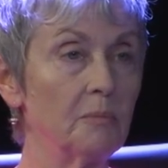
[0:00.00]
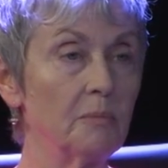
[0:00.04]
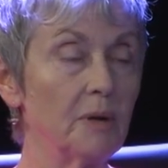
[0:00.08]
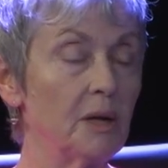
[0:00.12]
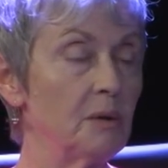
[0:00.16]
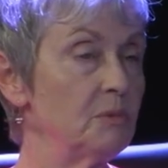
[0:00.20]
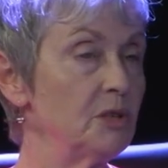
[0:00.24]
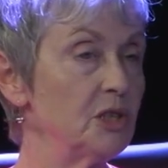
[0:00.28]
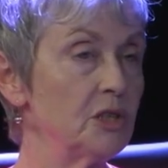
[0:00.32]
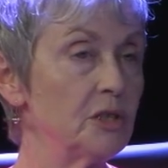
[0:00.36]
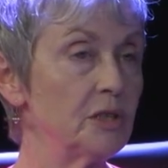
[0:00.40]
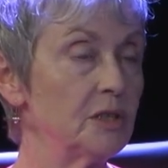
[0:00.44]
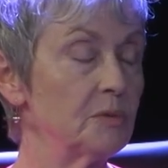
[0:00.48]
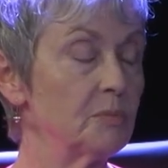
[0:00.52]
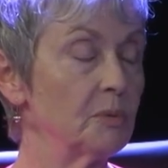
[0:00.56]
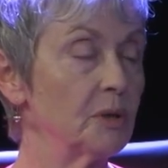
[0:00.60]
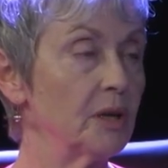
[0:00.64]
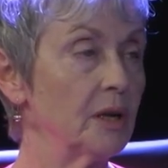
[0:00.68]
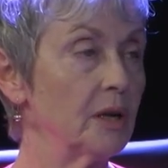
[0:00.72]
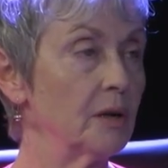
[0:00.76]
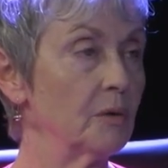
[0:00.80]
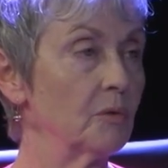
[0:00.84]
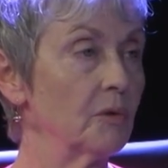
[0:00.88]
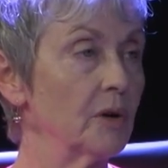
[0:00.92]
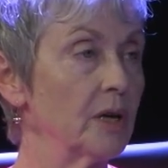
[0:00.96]
Maybe she's
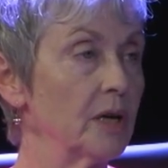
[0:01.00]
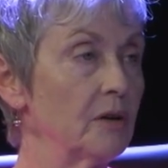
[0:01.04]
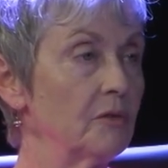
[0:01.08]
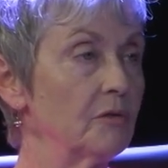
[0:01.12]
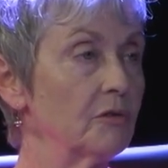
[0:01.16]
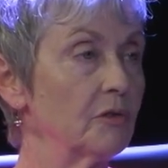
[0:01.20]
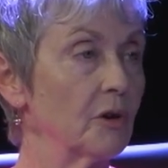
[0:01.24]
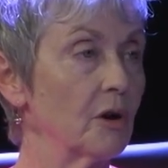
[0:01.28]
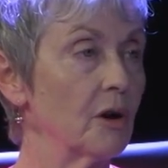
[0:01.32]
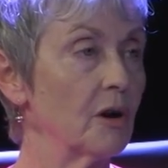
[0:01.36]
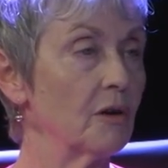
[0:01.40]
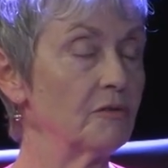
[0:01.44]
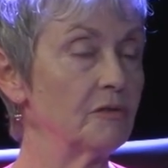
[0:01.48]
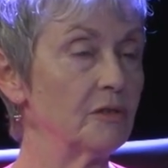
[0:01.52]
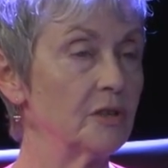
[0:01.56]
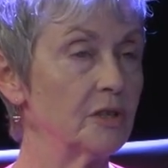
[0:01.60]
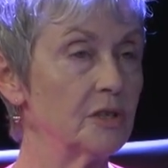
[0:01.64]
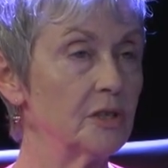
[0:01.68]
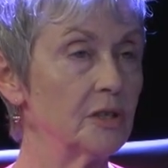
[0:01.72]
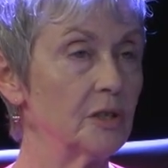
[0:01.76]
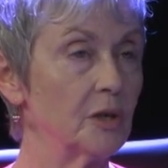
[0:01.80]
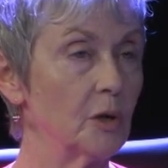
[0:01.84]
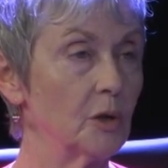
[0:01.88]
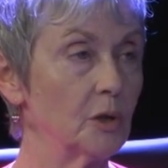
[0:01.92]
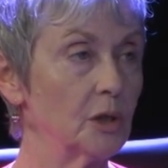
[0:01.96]
planning on running for office,
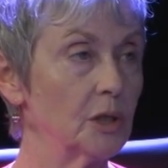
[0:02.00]
you know,